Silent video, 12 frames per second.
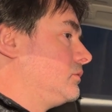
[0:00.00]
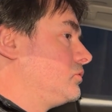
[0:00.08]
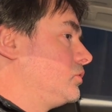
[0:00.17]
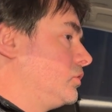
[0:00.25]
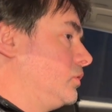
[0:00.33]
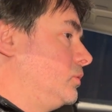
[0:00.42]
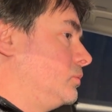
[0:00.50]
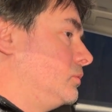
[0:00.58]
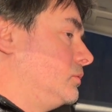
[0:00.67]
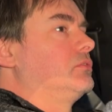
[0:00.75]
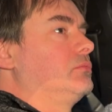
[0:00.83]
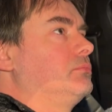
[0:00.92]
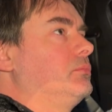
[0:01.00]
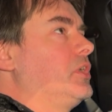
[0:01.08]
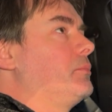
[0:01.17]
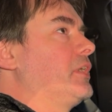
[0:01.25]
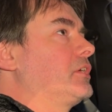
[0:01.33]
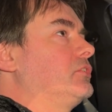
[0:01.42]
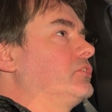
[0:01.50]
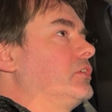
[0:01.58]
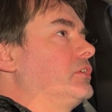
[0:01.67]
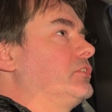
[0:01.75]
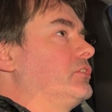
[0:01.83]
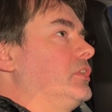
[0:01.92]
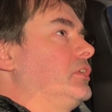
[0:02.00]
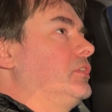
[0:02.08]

Cool. My main concern is the,